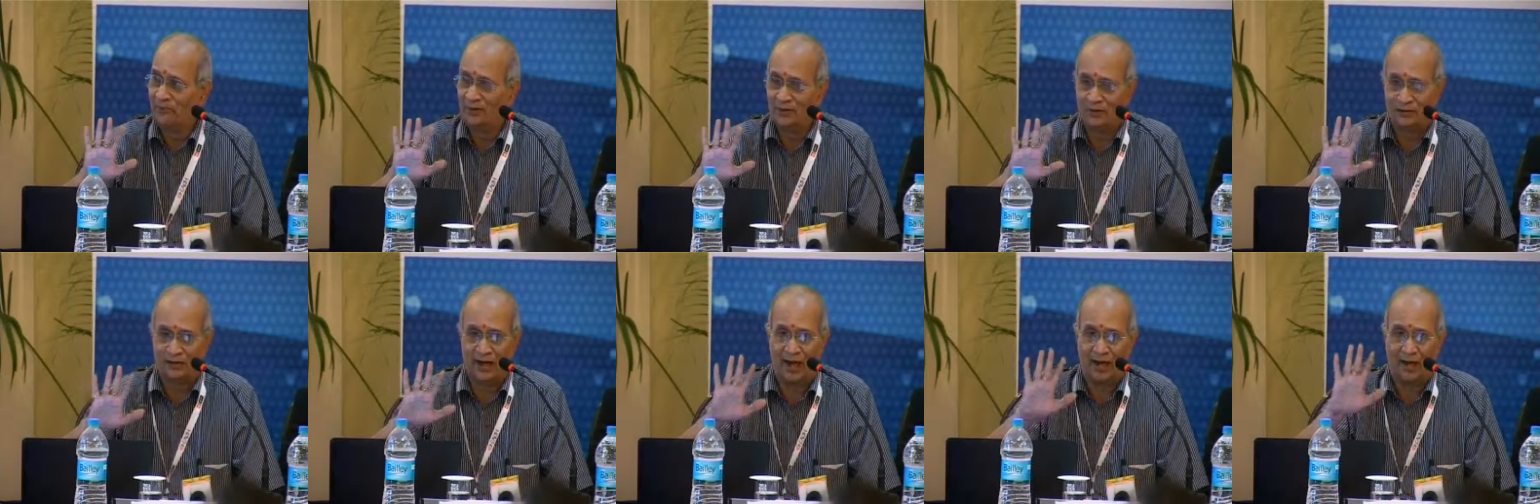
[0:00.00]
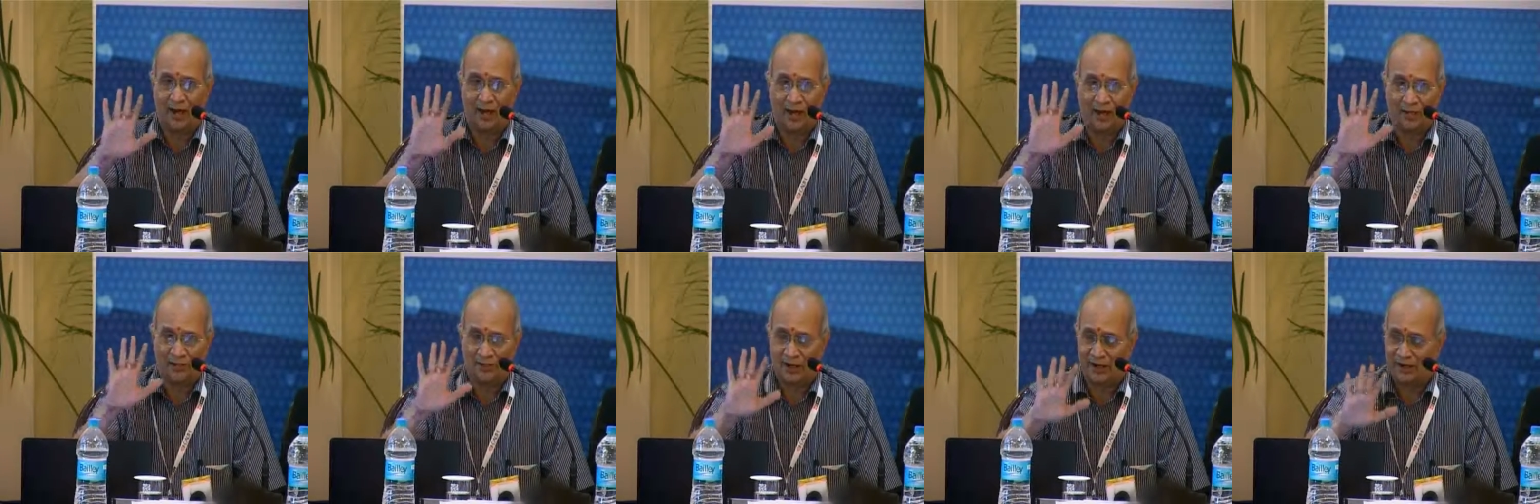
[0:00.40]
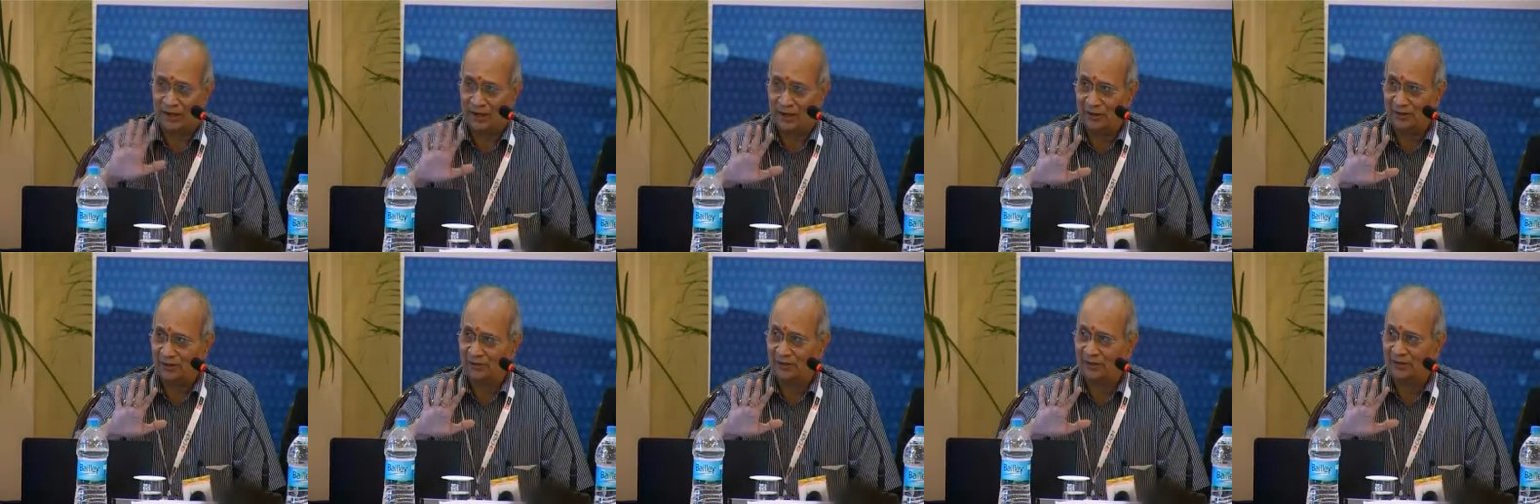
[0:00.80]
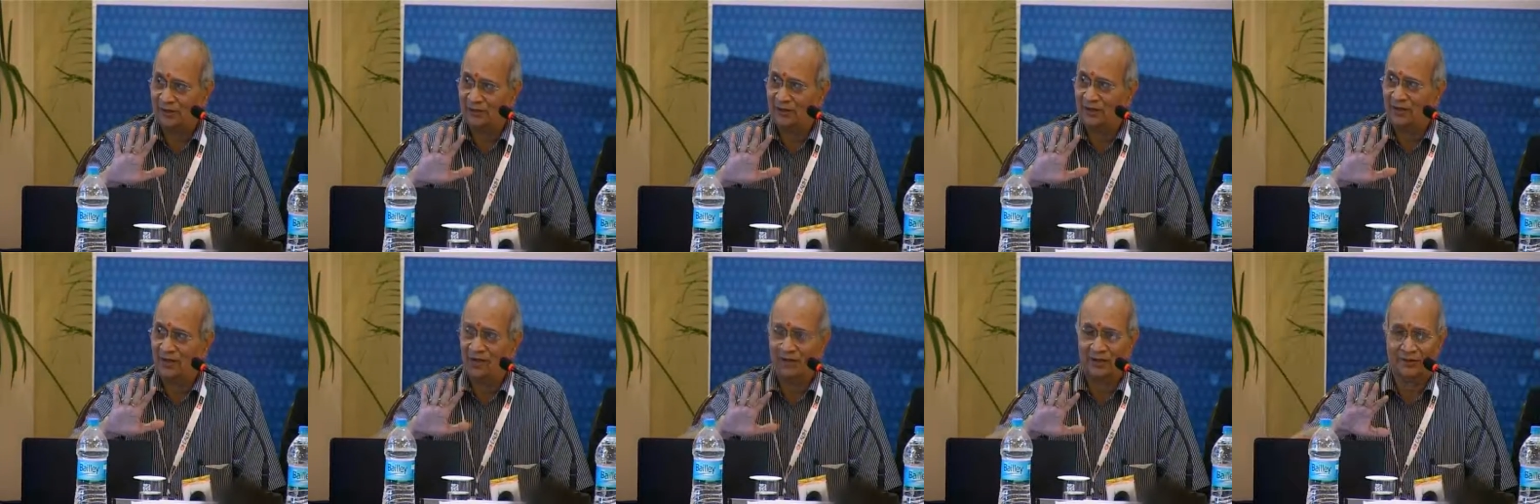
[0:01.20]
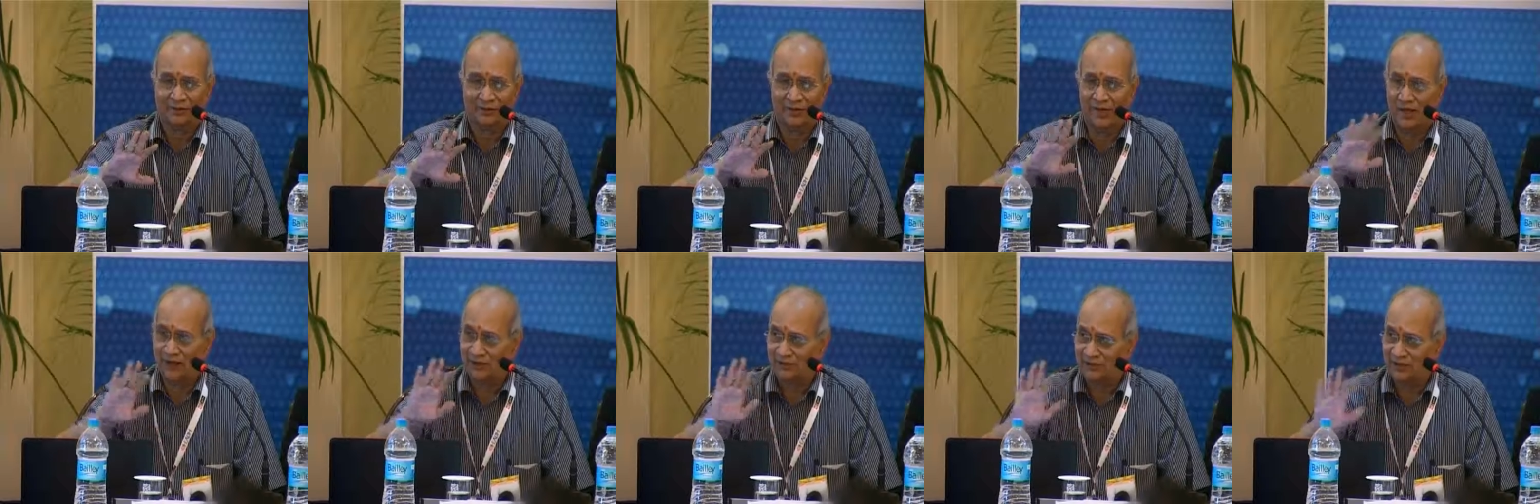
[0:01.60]
State data centers,
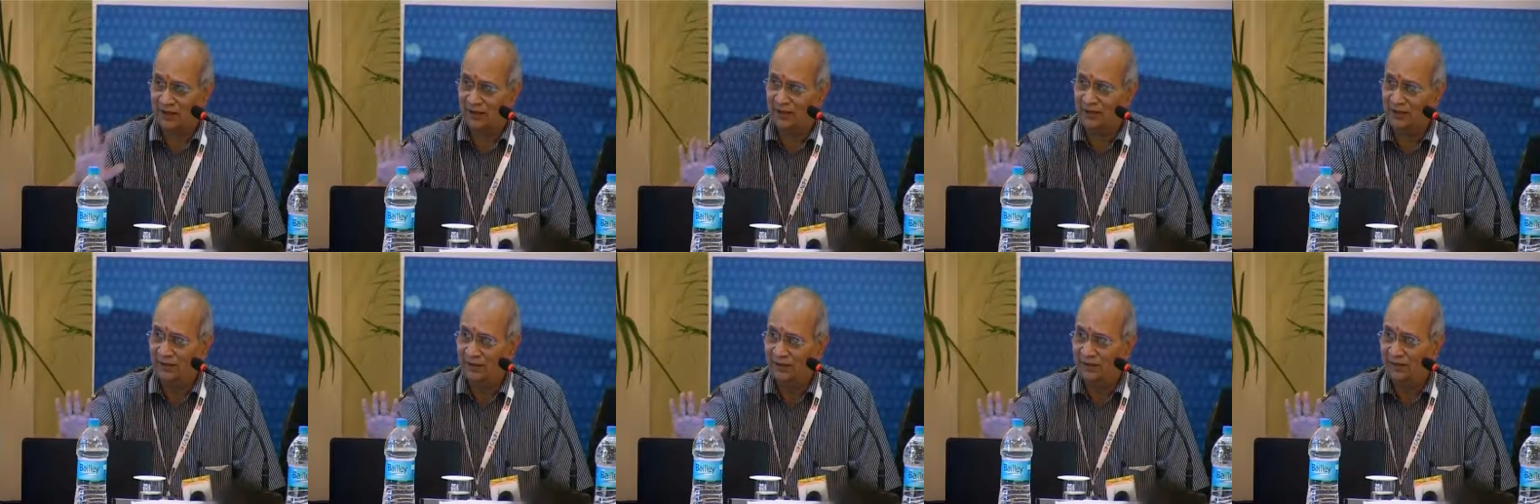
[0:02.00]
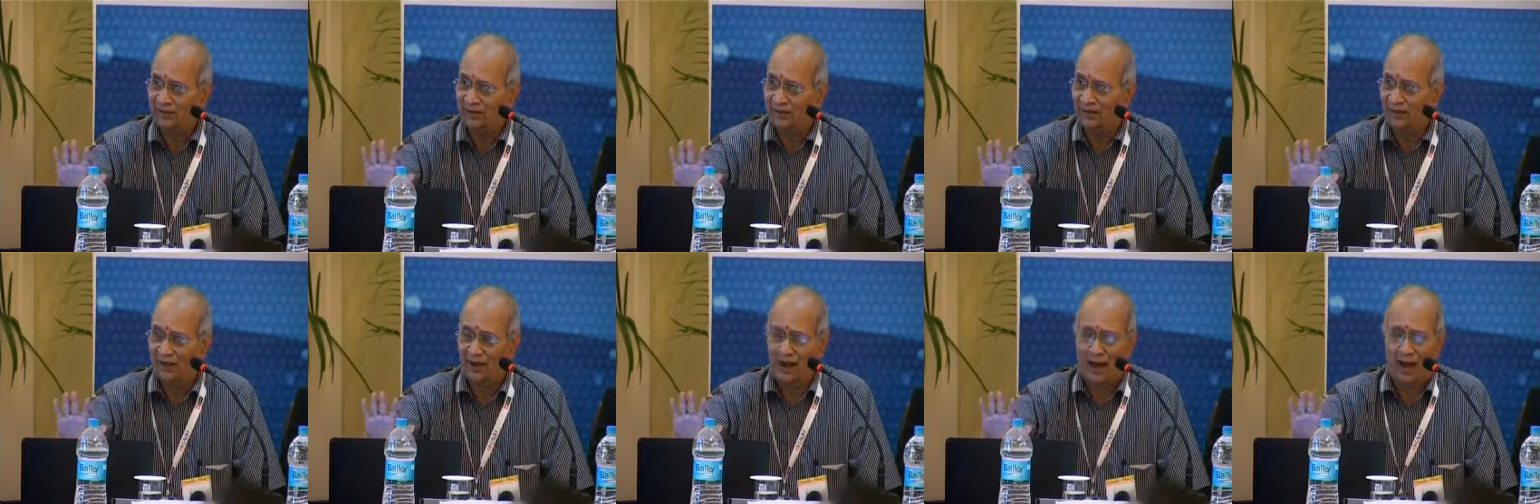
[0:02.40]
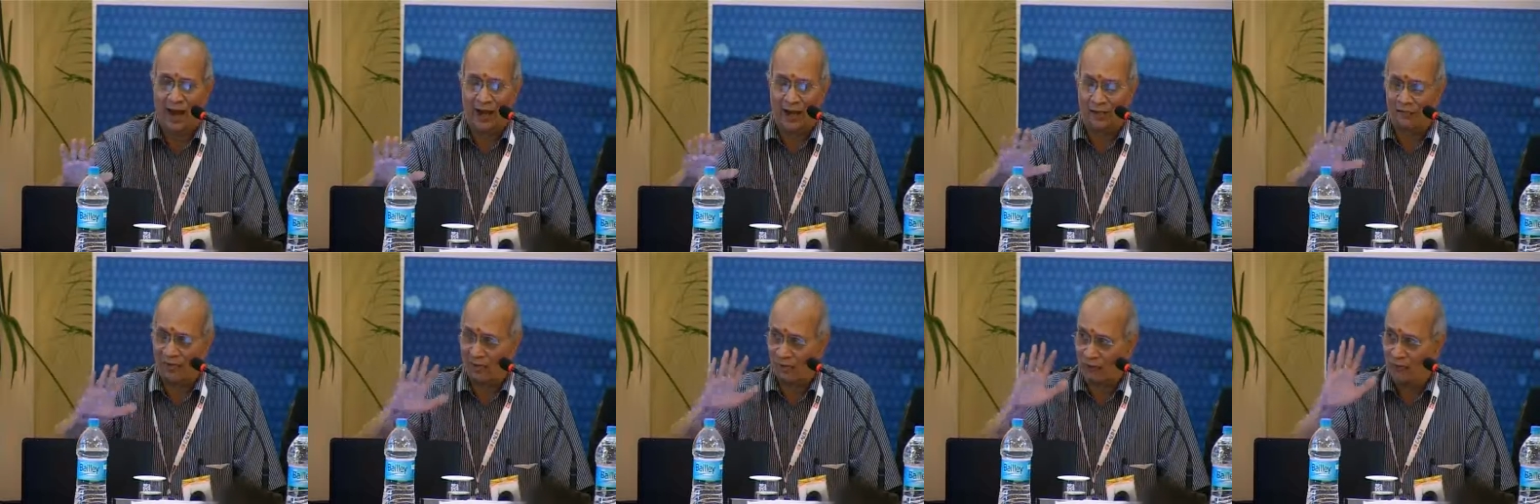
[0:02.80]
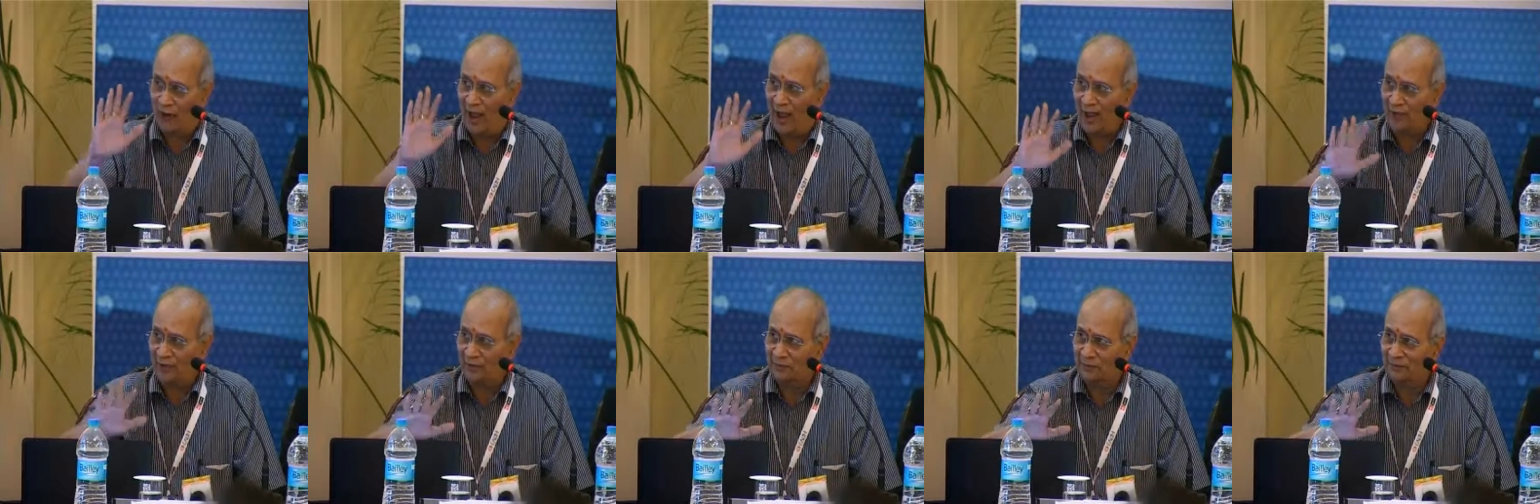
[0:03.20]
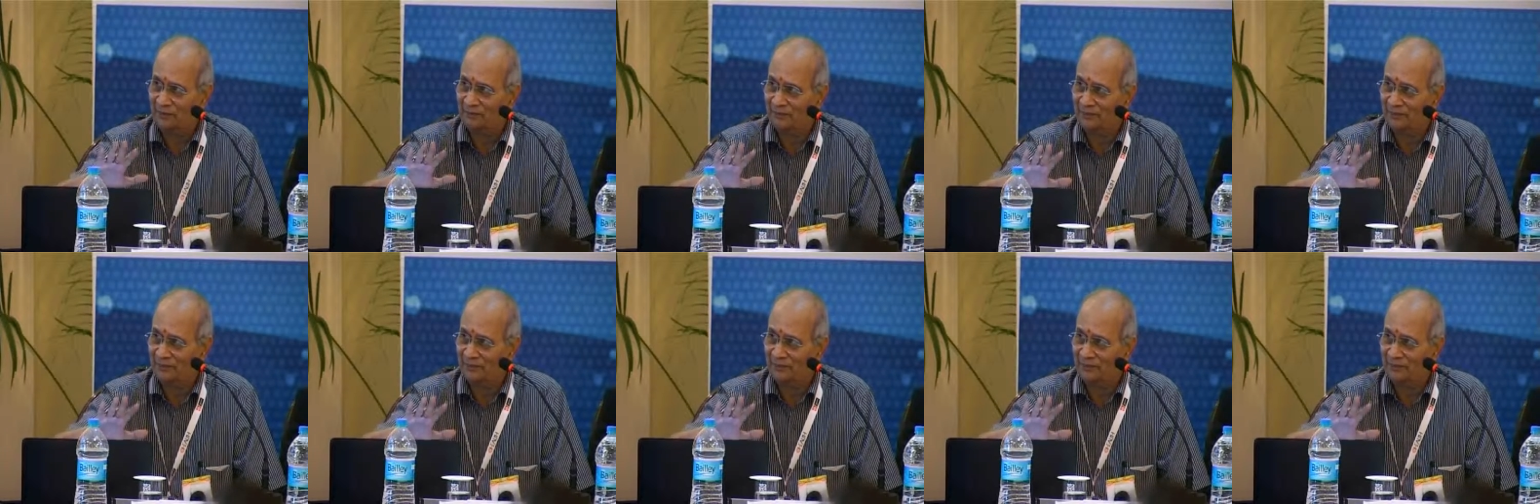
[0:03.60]
CSC, and our SWAN.